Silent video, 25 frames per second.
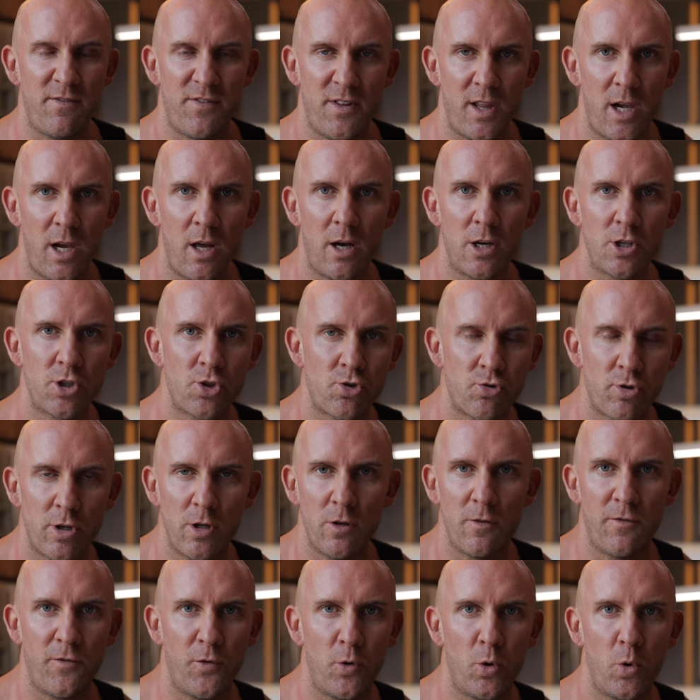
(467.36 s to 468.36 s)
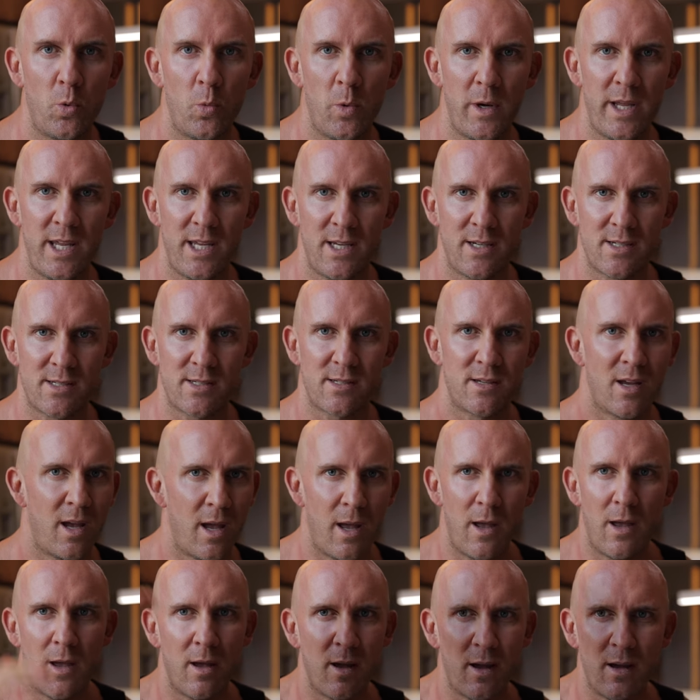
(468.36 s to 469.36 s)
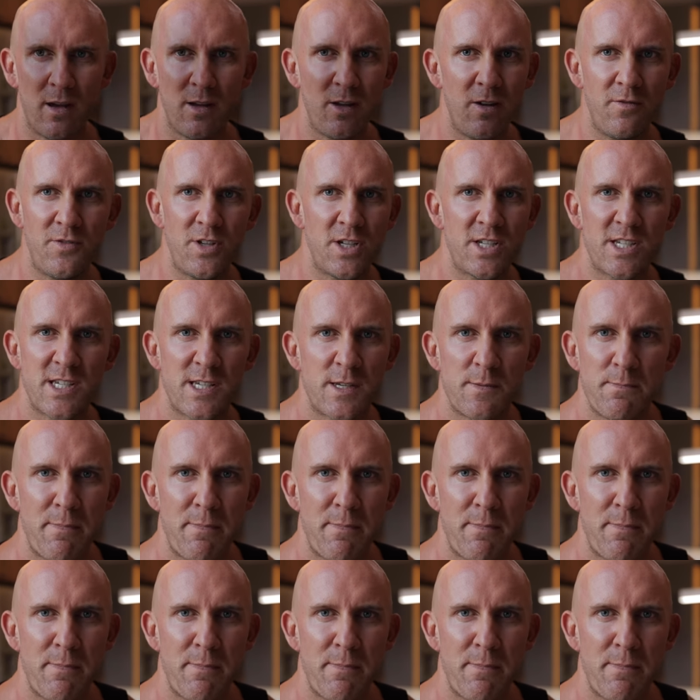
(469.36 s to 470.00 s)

for the last 3 or 4 weeks. You've just